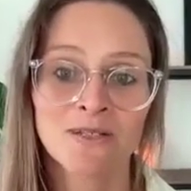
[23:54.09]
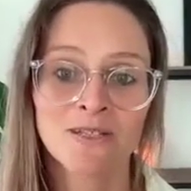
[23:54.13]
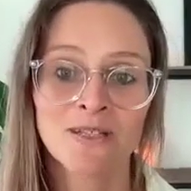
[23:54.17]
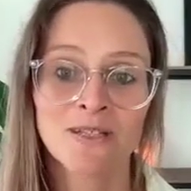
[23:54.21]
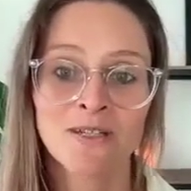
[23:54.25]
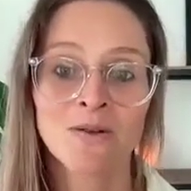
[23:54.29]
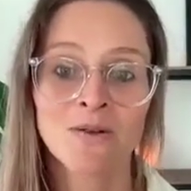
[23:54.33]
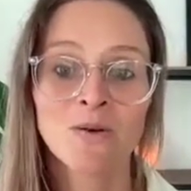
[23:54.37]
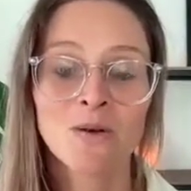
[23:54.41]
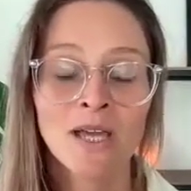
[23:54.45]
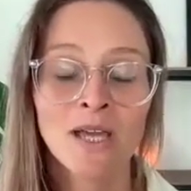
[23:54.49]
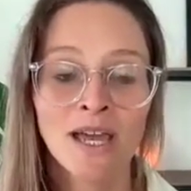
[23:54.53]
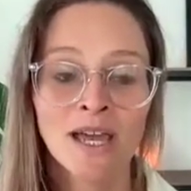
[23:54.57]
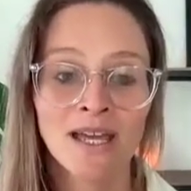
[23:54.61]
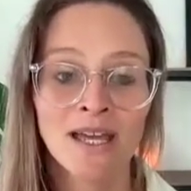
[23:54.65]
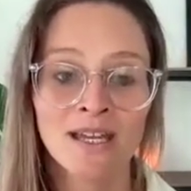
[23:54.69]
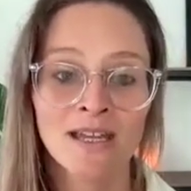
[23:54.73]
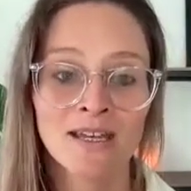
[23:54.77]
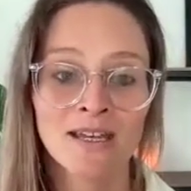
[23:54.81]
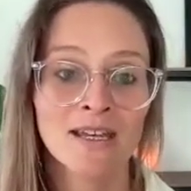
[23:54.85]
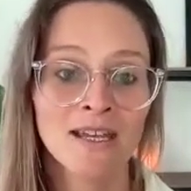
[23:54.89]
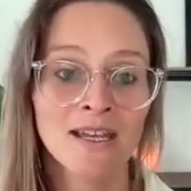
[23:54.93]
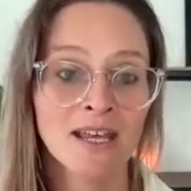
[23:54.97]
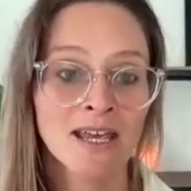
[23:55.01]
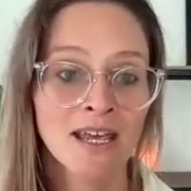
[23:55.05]
You
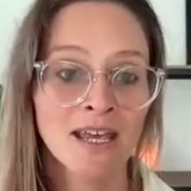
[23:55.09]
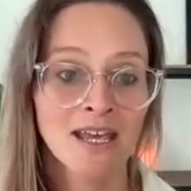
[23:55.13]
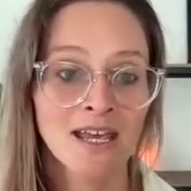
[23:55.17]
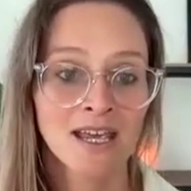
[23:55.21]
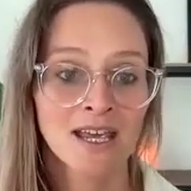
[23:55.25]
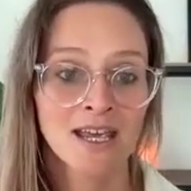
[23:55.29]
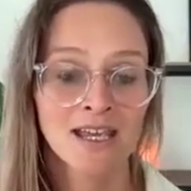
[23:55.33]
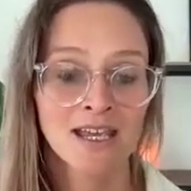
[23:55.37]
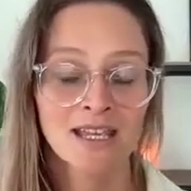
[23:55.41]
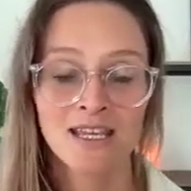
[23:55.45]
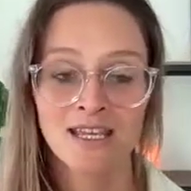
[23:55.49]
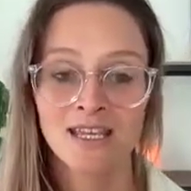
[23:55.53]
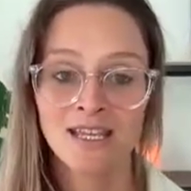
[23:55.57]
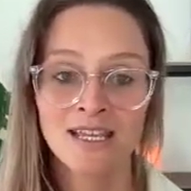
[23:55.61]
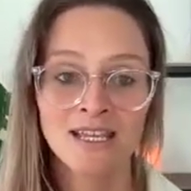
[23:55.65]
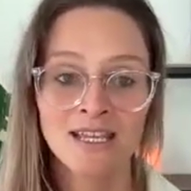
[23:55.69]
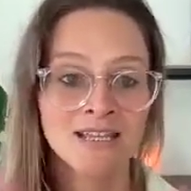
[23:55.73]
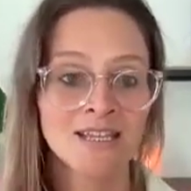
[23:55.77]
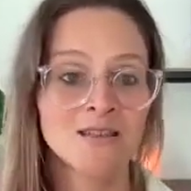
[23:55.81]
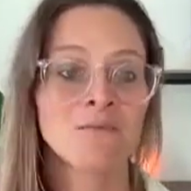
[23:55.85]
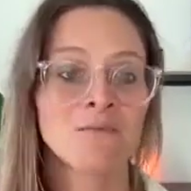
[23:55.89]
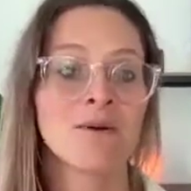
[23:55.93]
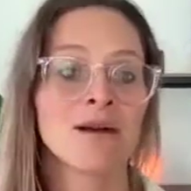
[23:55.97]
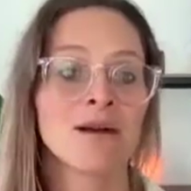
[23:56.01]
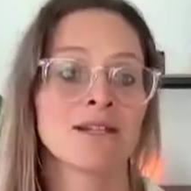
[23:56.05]
can eat
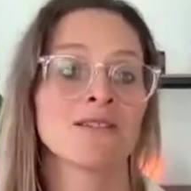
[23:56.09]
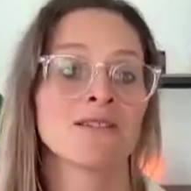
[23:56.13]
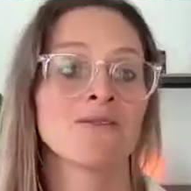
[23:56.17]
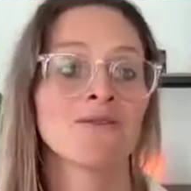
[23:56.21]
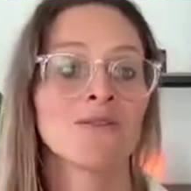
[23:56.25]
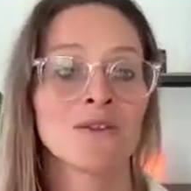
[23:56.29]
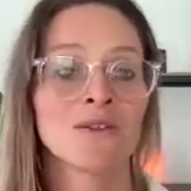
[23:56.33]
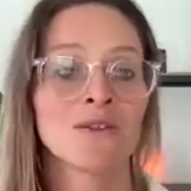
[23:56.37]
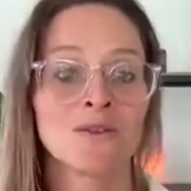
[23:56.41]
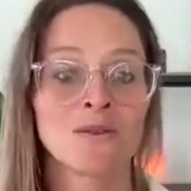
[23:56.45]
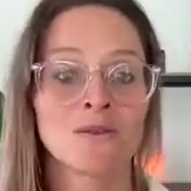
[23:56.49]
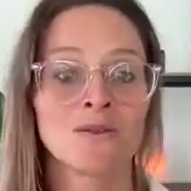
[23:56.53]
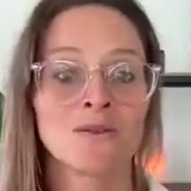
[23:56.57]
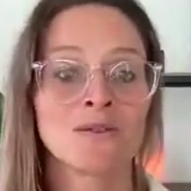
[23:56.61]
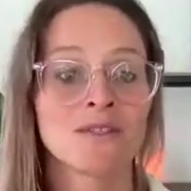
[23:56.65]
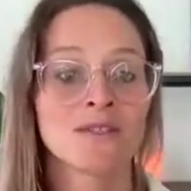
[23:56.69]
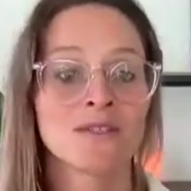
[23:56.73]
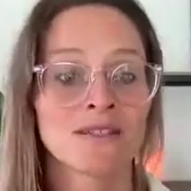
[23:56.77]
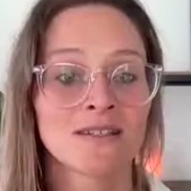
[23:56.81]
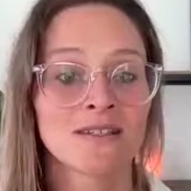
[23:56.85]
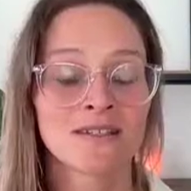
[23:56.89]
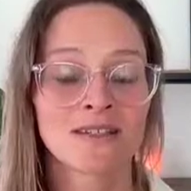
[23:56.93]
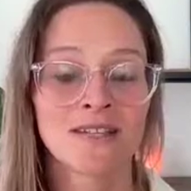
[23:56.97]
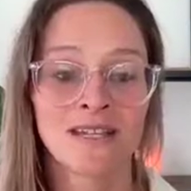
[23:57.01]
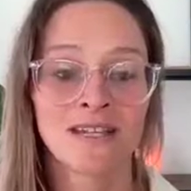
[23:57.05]
the best foods
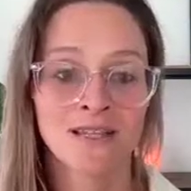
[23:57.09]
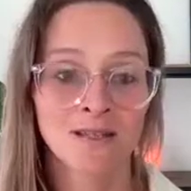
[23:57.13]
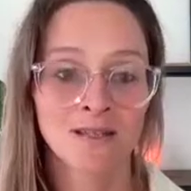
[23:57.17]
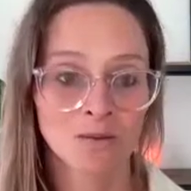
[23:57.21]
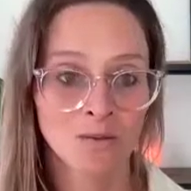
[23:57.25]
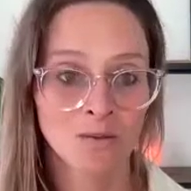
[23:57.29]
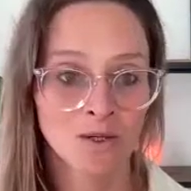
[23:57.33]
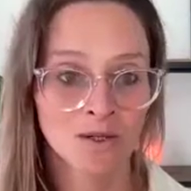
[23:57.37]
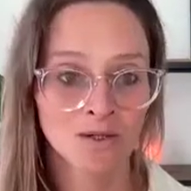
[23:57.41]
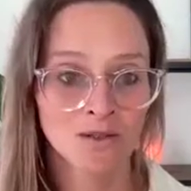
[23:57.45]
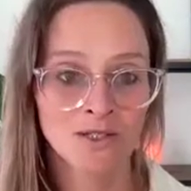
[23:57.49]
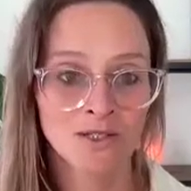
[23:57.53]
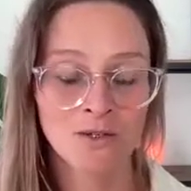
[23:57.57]
in the world.